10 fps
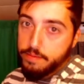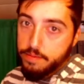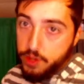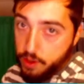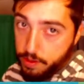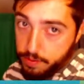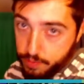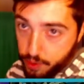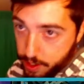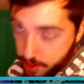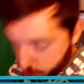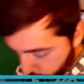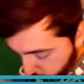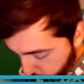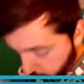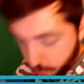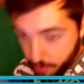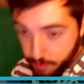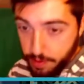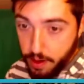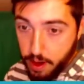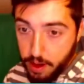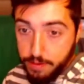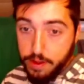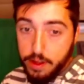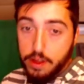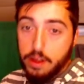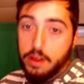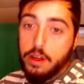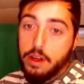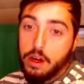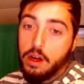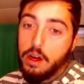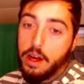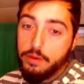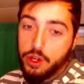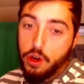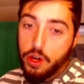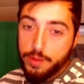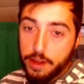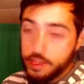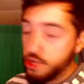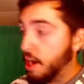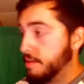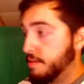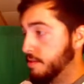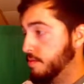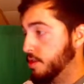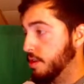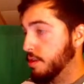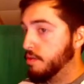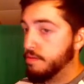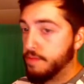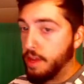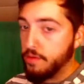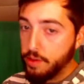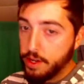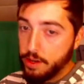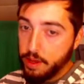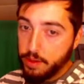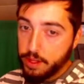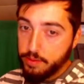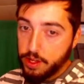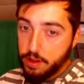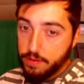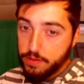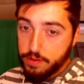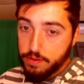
so a pretty stupid play from V5, uh, and it was caused by the draft. So they have nobody to blame but themselves.